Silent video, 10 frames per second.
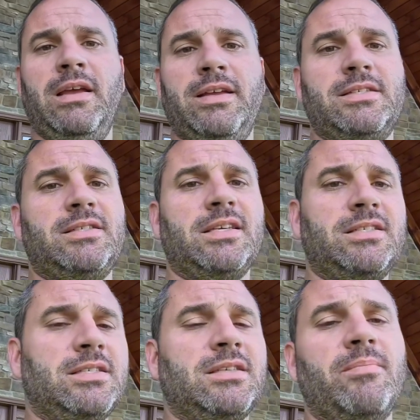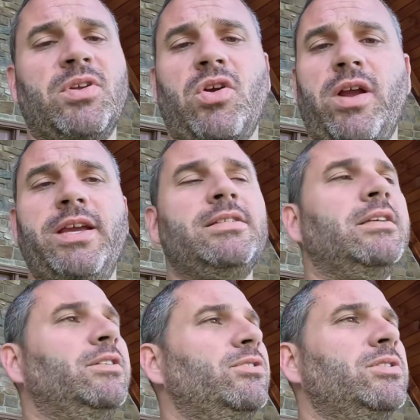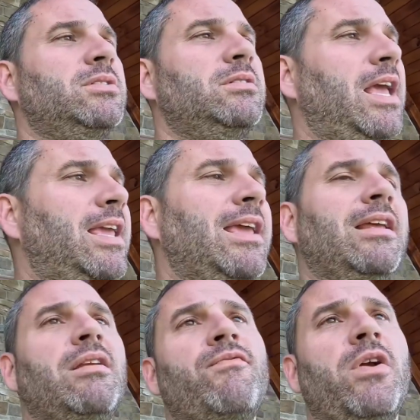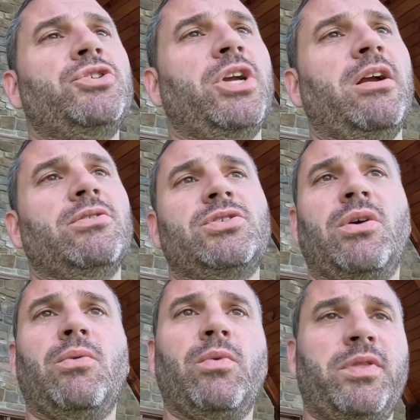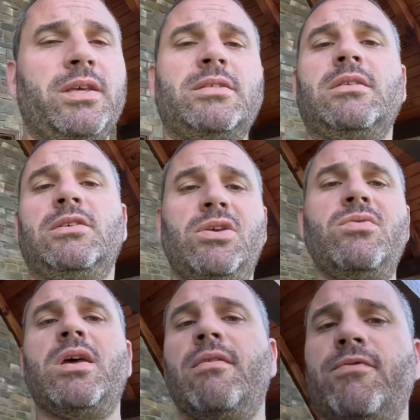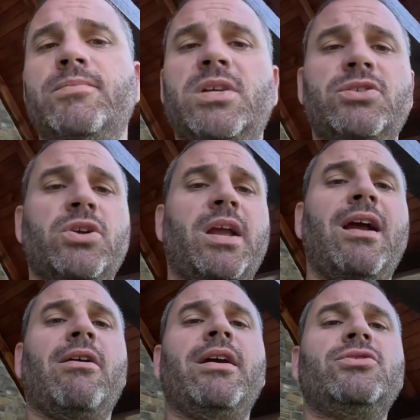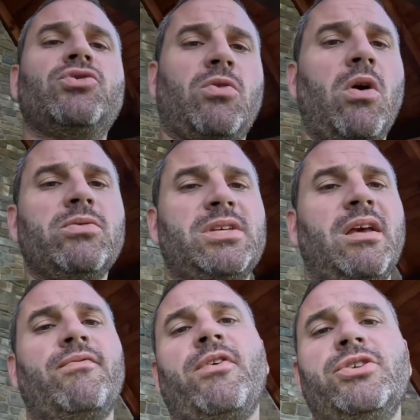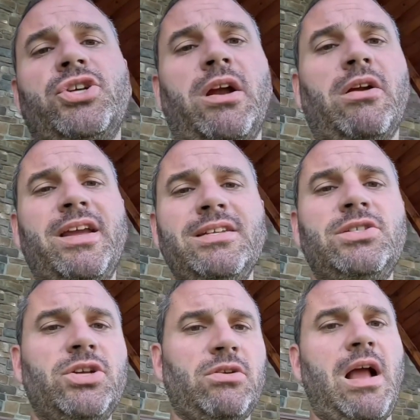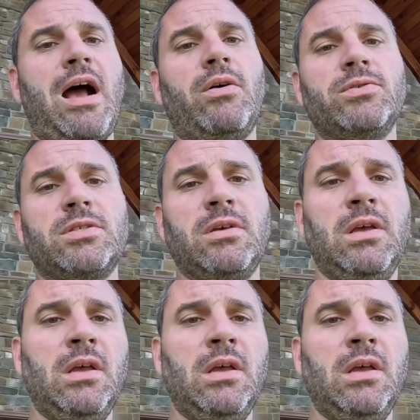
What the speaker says: It's 60 some degrees and you're just taking in the fresh air. So with this unit from Centric Air, it draws that fresh air into your house